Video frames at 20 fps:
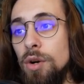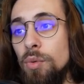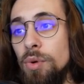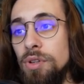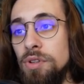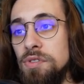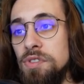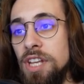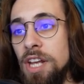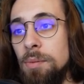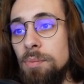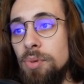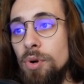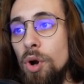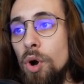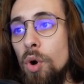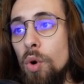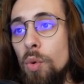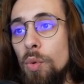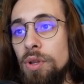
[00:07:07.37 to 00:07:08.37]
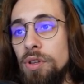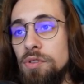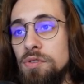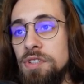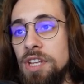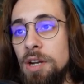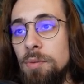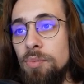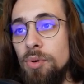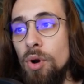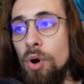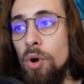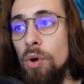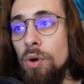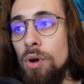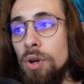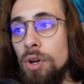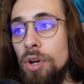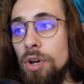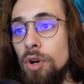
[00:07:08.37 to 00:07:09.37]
Windows 10 Pro, Windows 10 Pro,